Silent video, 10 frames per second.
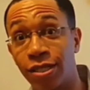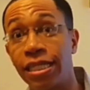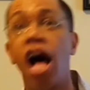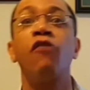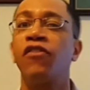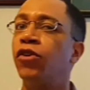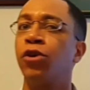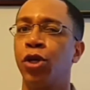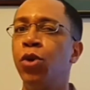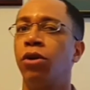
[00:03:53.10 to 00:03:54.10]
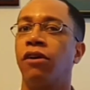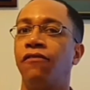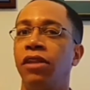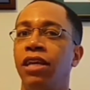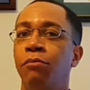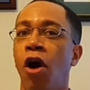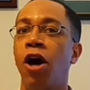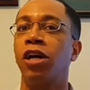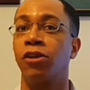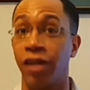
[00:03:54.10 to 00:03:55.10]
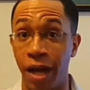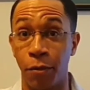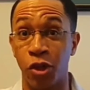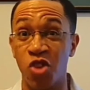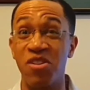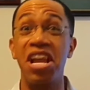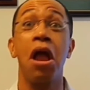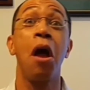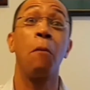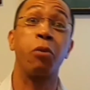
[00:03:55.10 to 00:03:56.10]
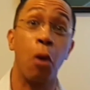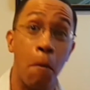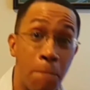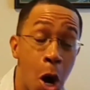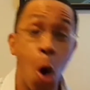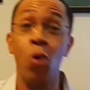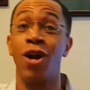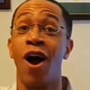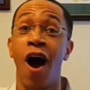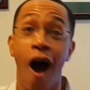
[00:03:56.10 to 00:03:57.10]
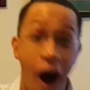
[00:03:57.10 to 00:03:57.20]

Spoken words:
for yourself if you're a newer affiliate marketer. And number three, promote